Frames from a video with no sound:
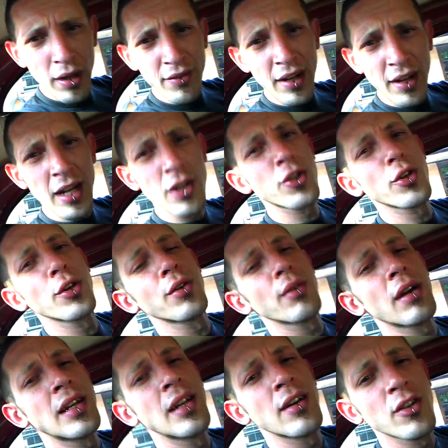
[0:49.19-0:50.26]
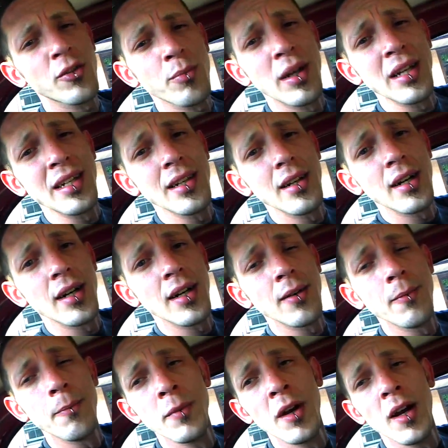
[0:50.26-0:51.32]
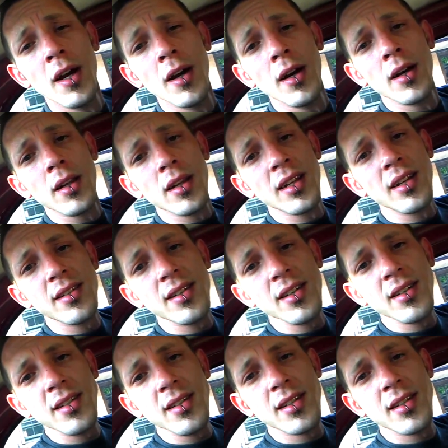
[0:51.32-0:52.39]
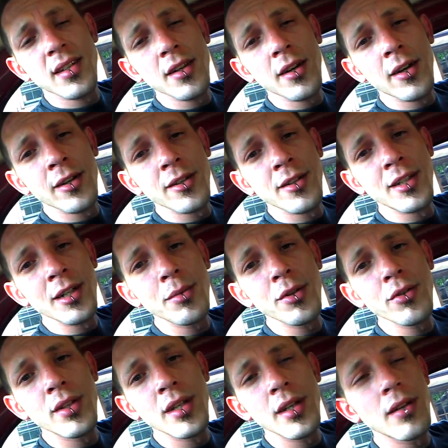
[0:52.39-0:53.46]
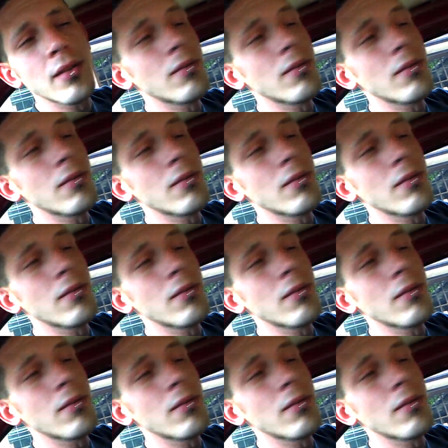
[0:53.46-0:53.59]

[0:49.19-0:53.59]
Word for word: got to show you right now is my uh, Linksys uh, WD,